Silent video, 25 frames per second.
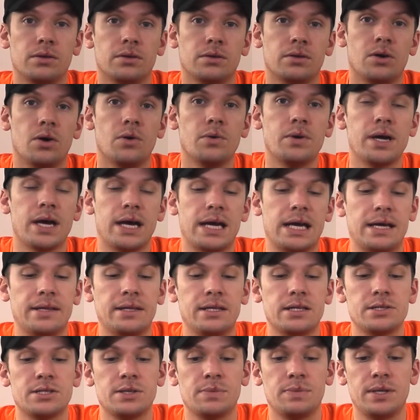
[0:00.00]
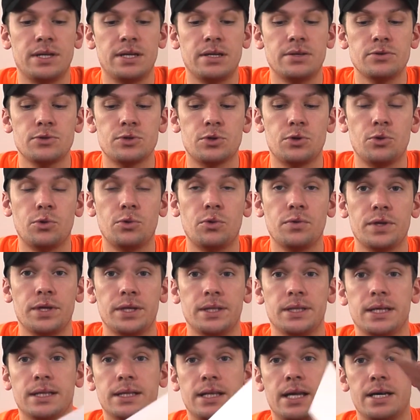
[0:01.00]
Okay, and then something else cool
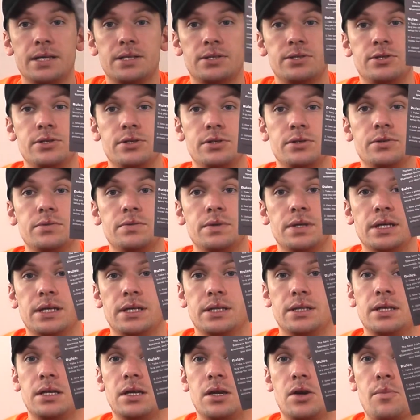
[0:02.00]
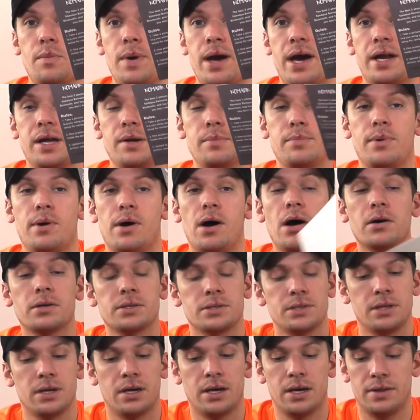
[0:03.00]
that they like to do in the Nomadik
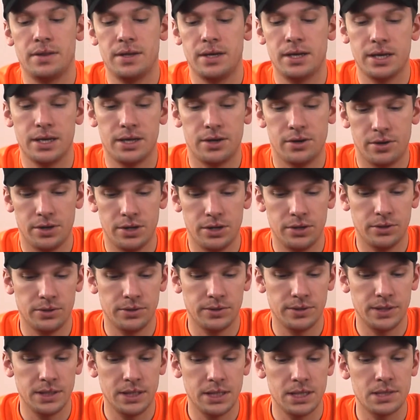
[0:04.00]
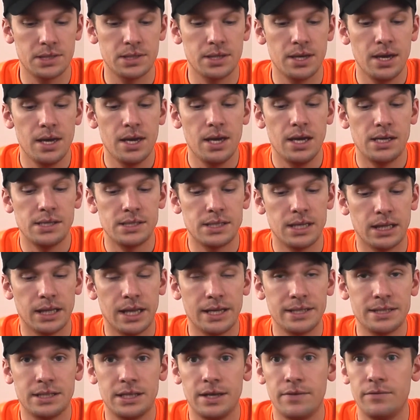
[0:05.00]
box, I think I had already heard this, is they
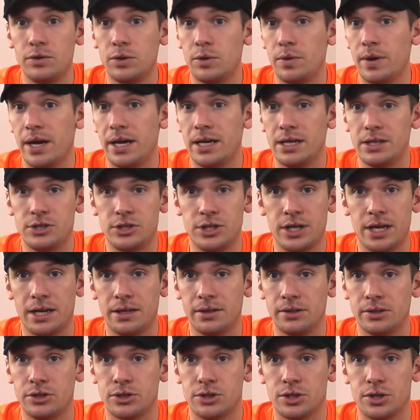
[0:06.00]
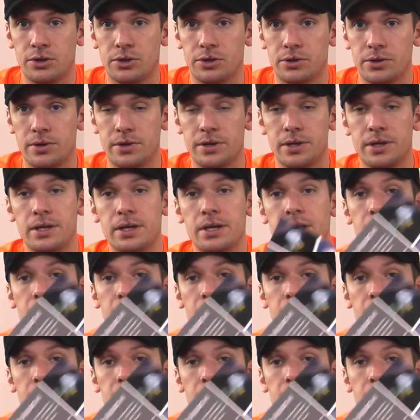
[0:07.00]
like to give you a challenge card